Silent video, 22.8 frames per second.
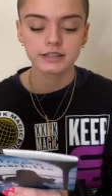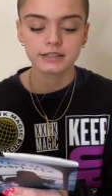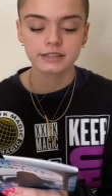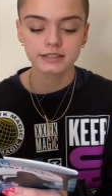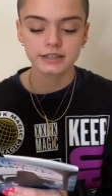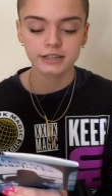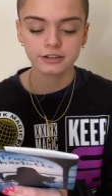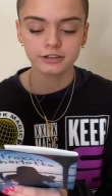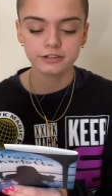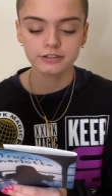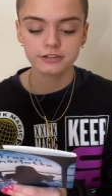
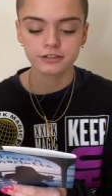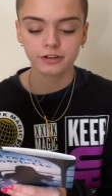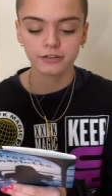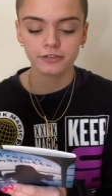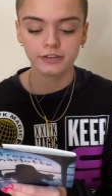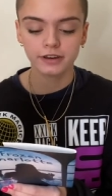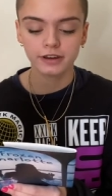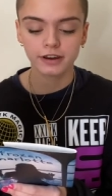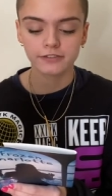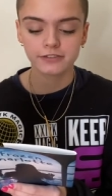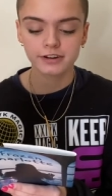Still,
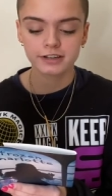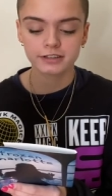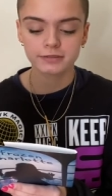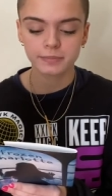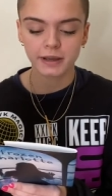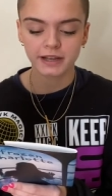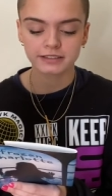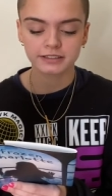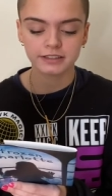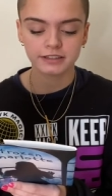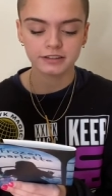Sophie never
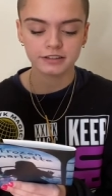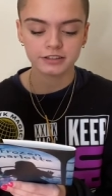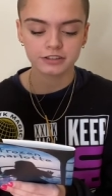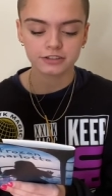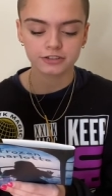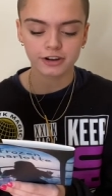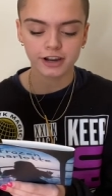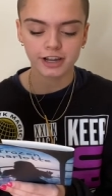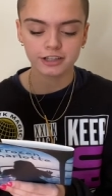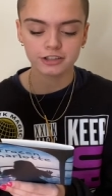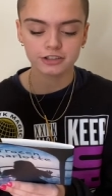expected the
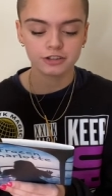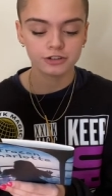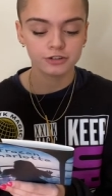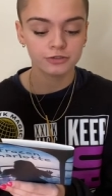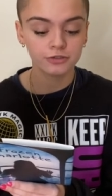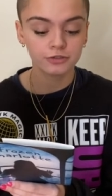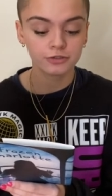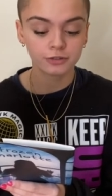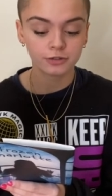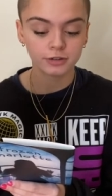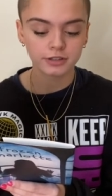strange new
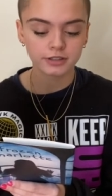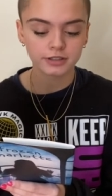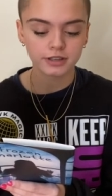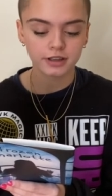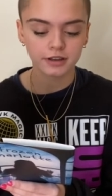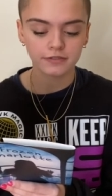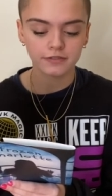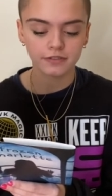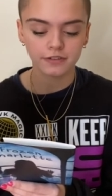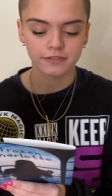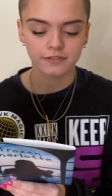rules
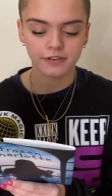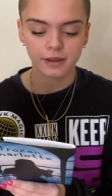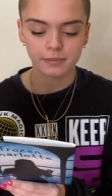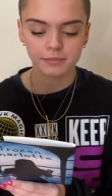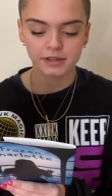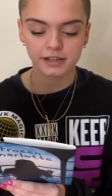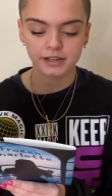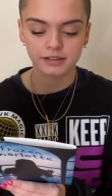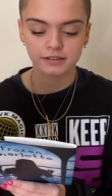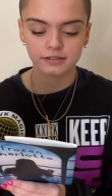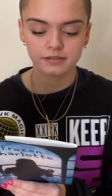of the
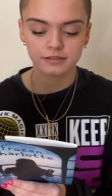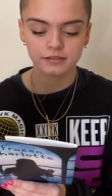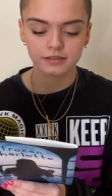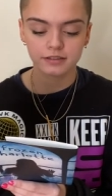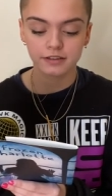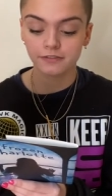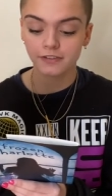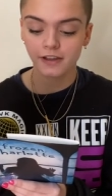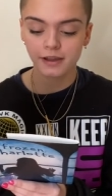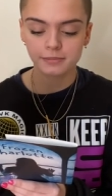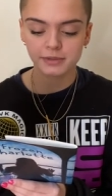family
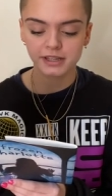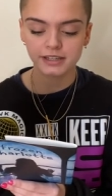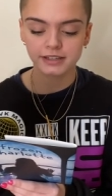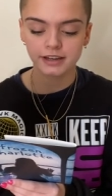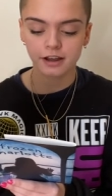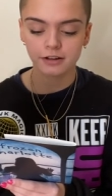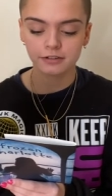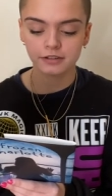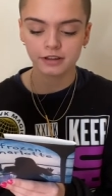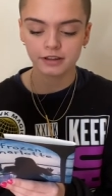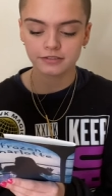the family
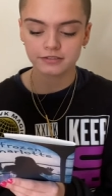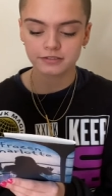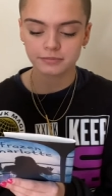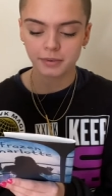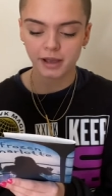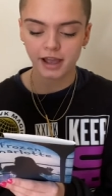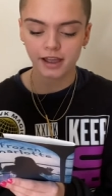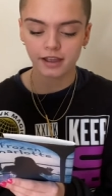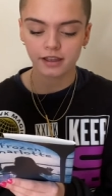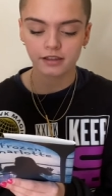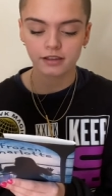now lives
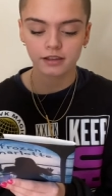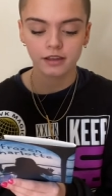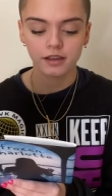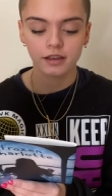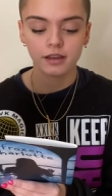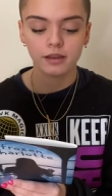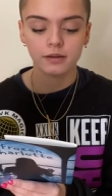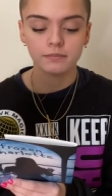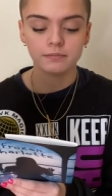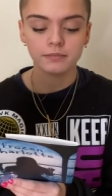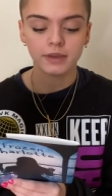by.
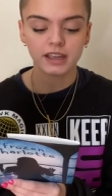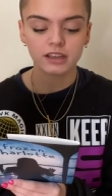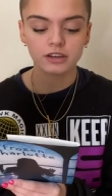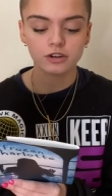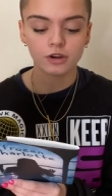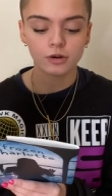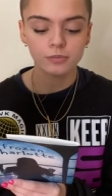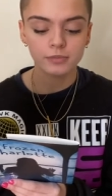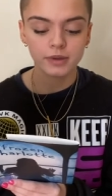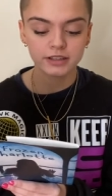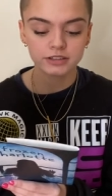Make
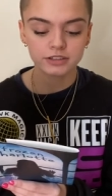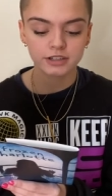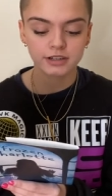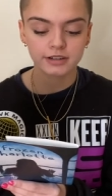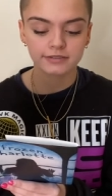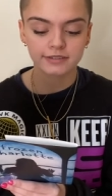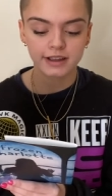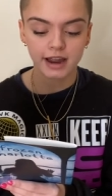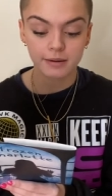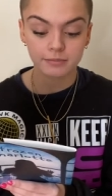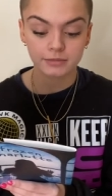no mention
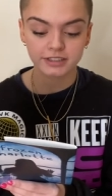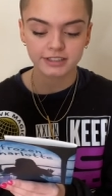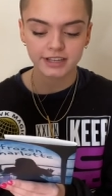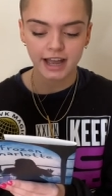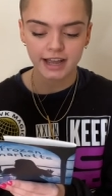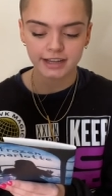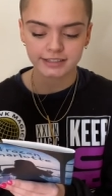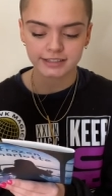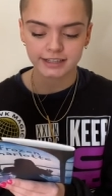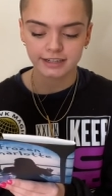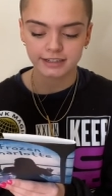of Cameron's
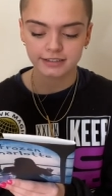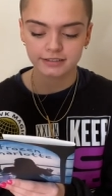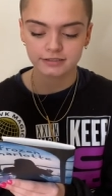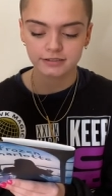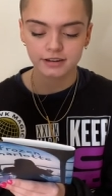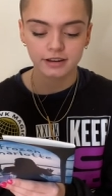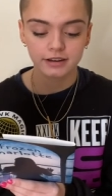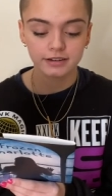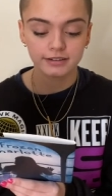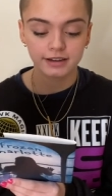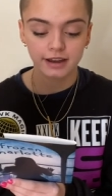accident.
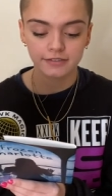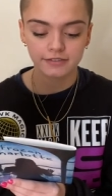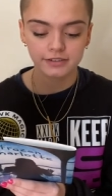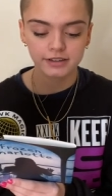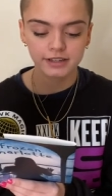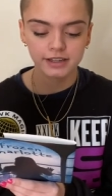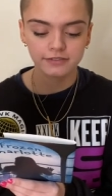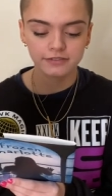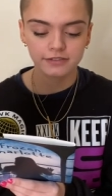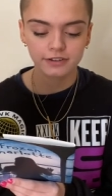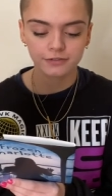Never
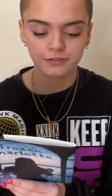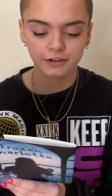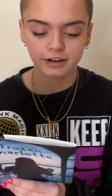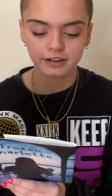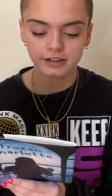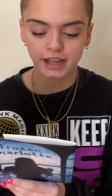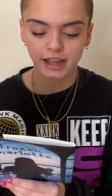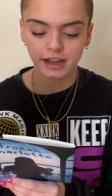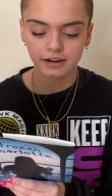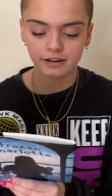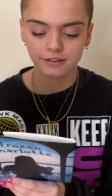leave the
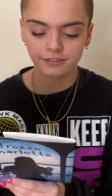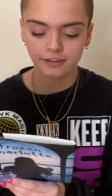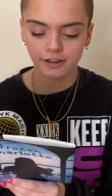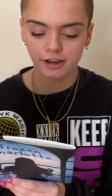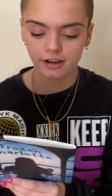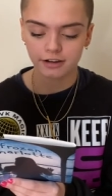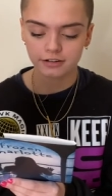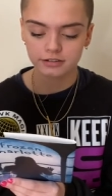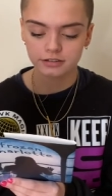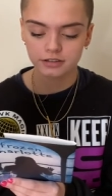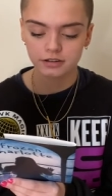front gate
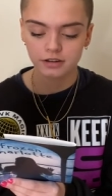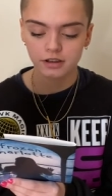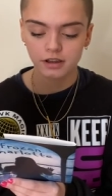unlocked.